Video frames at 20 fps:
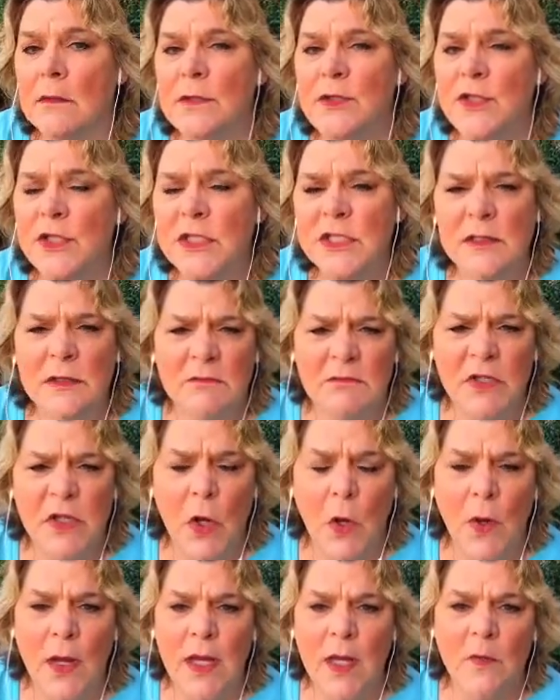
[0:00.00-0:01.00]
Just a
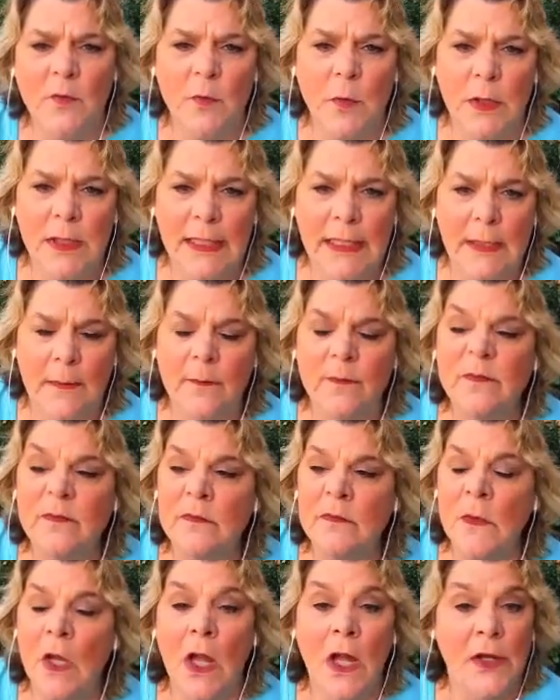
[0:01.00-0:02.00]
helpful hint.
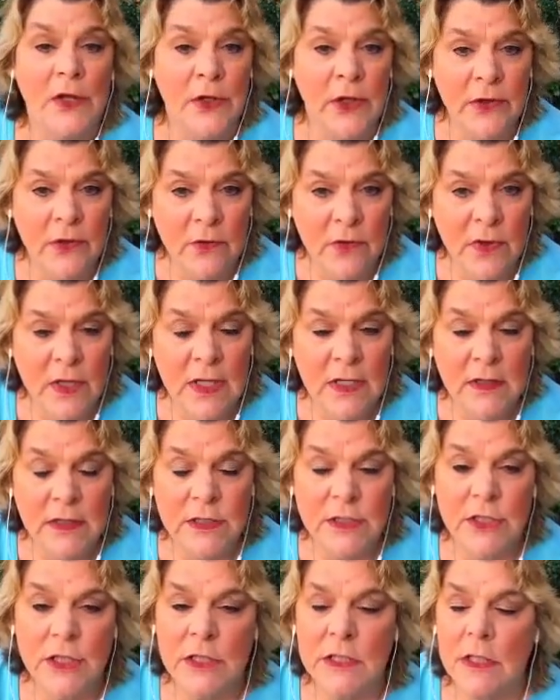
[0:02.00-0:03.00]
Another thing
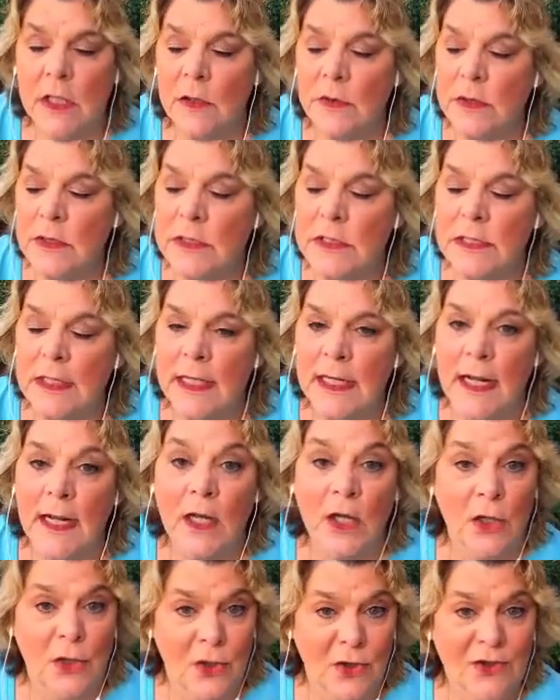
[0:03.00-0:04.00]
that she told us that I
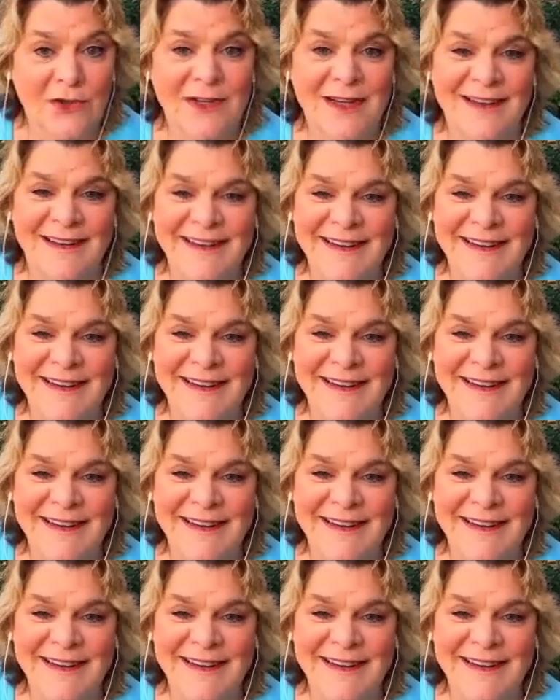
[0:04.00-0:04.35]
learned